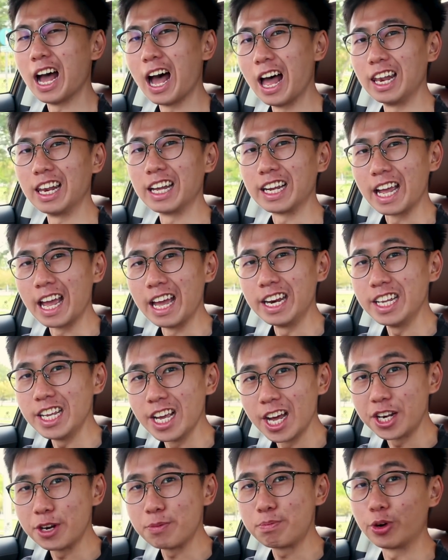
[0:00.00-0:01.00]
unlike
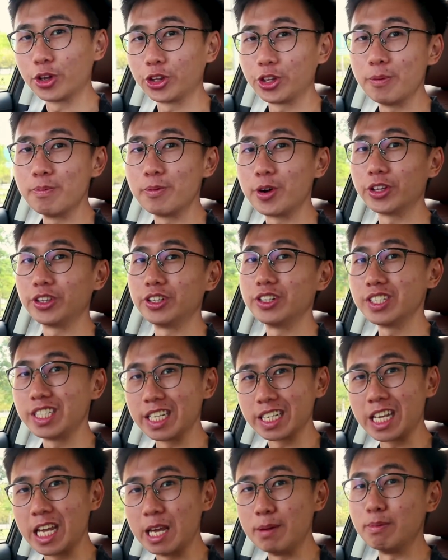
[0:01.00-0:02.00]
any other Proton models
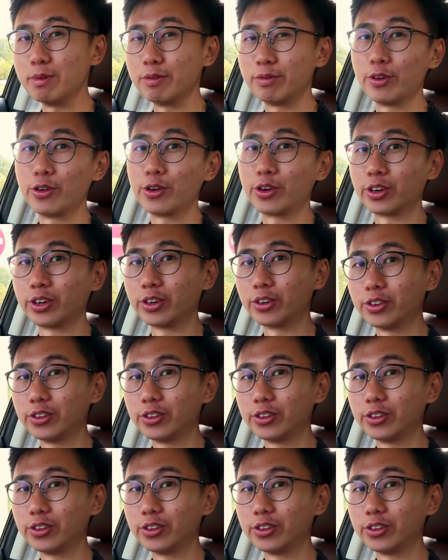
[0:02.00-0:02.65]
that came before.